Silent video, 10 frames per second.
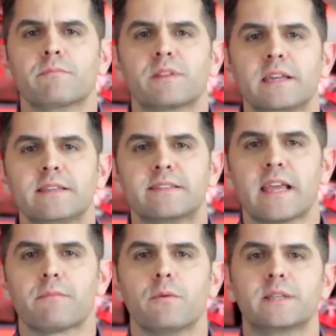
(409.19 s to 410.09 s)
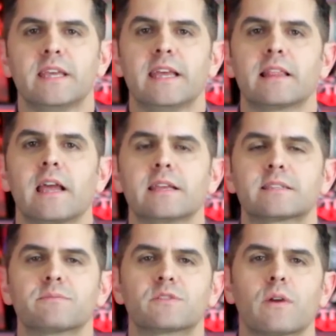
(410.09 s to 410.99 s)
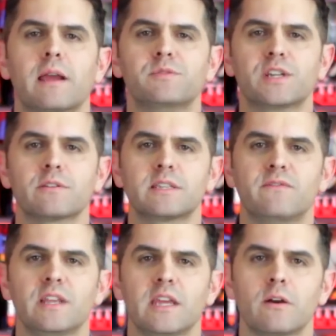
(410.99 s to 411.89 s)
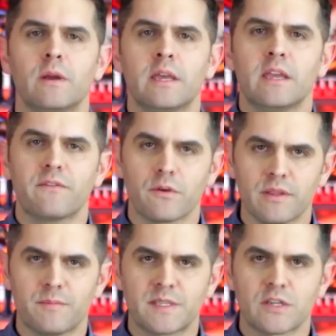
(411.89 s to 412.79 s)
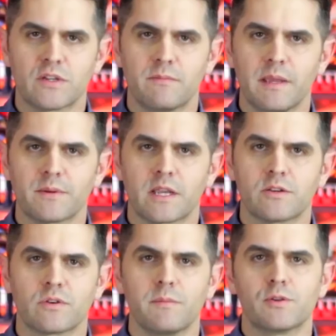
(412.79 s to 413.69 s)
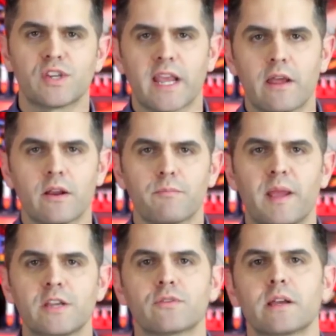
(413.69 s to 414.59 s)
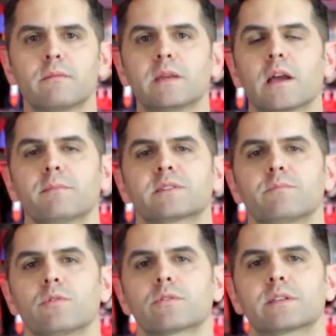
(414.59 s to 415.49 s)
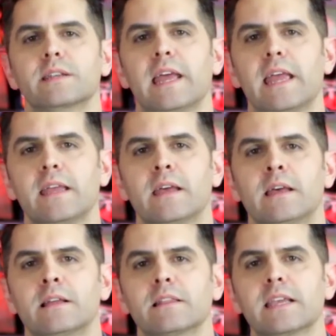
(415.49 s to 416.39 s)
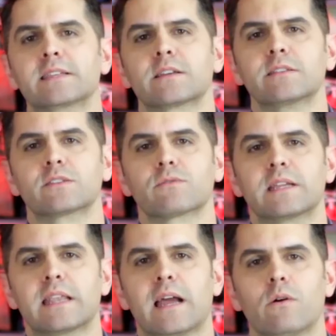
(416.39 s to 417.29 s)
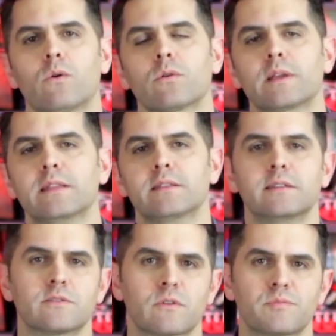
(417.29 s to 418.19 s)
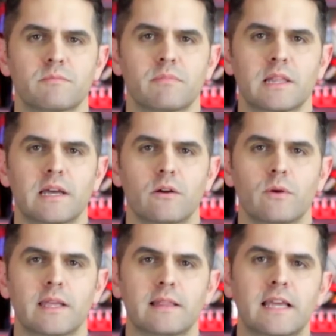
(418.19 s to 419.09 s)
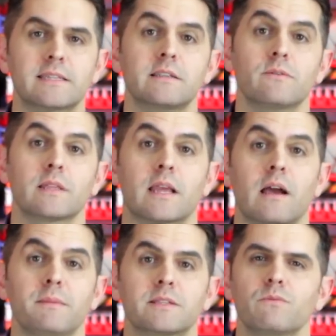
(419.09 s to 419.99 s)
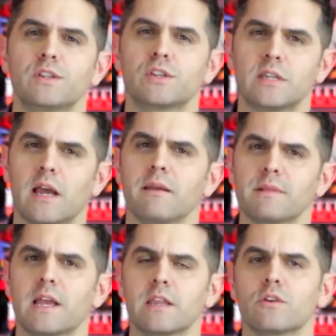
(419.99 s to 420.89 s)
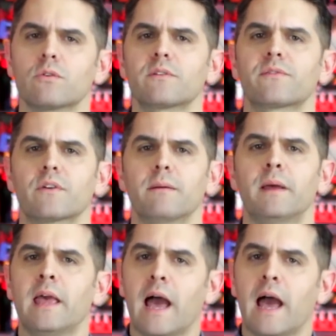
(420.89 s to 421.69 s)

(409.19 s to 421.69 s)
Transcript: Please take a moment to hit like, subscribe, share this video. If you're in the position to be able to contribute, check out our Patreon and become a supporter today. Link is on the screen now or in the description below. And let us know in the comments which timeline you're from.